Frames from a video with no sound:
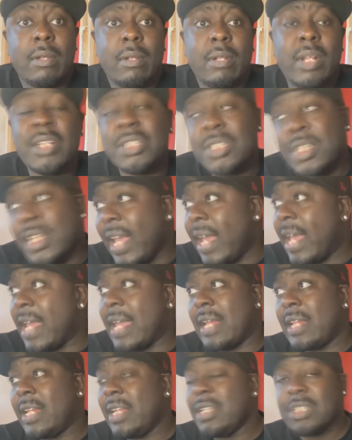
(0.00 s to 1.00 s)
Let's get
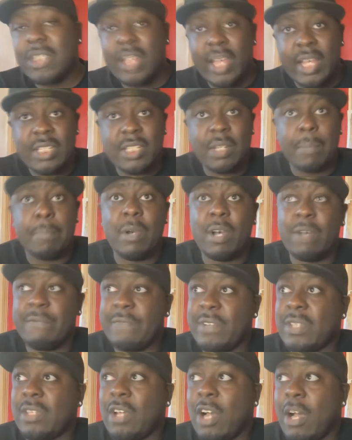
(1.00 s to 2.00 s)
it. Let's get some
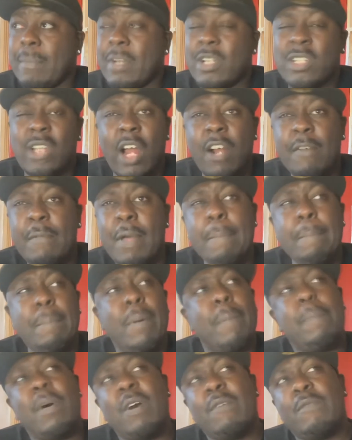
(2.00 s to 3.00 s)
Perfect Dark, man. Cause I
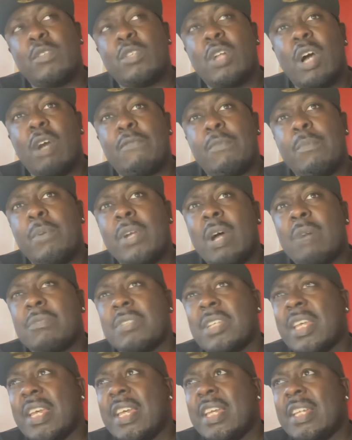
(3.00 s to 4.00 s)
remember Perfect Dark from when I was
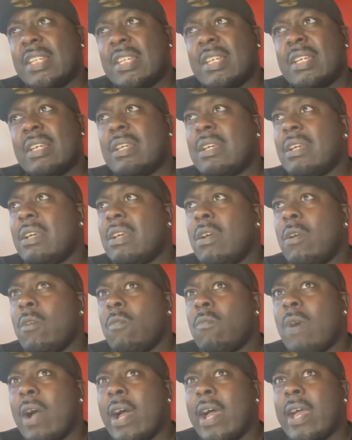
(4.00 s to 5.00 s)
a kid,
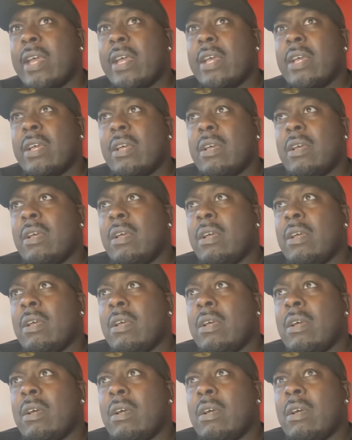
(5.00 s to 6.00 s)
right?
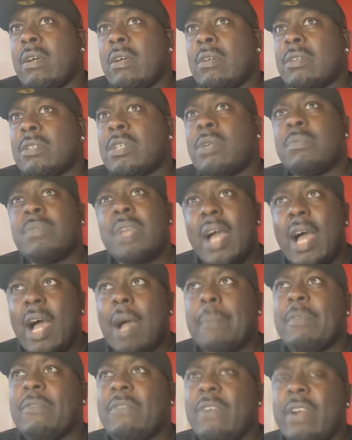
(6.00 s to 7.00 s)
So yeah,
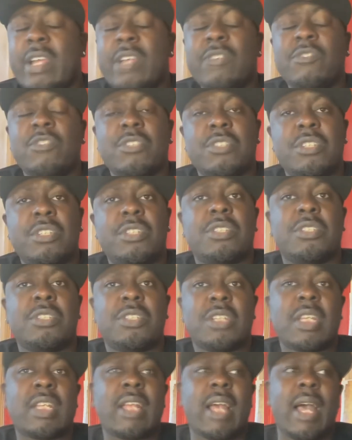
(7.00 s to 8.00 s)
I'd be very interested to
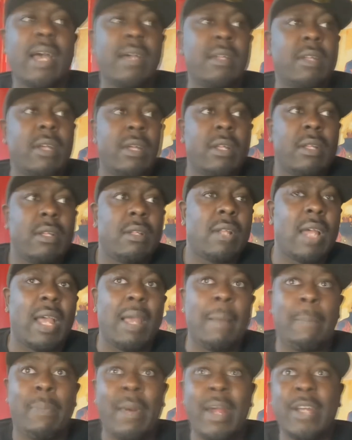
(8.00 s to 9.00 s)
see that,
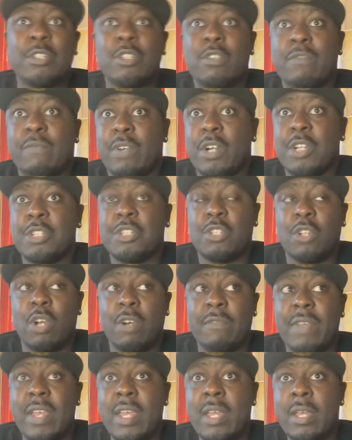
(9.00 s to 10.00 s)
like brand new version
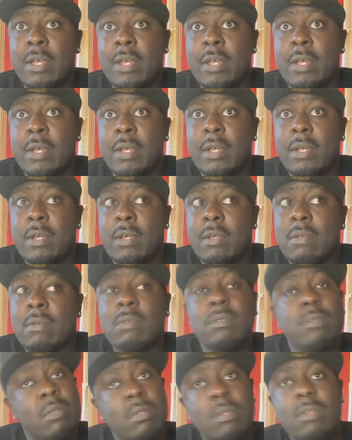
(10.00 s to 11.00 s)
of it.
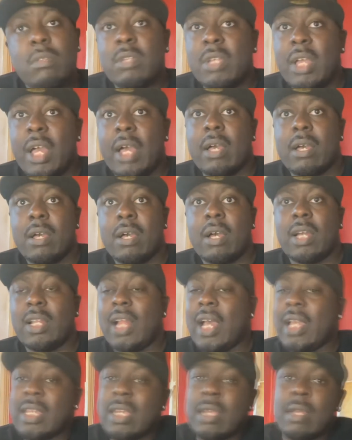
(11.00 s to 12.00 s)
Yeah, I
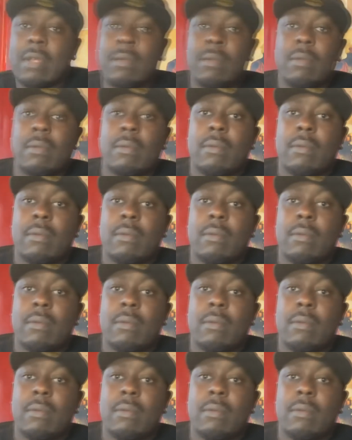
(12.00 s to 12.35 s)
like it.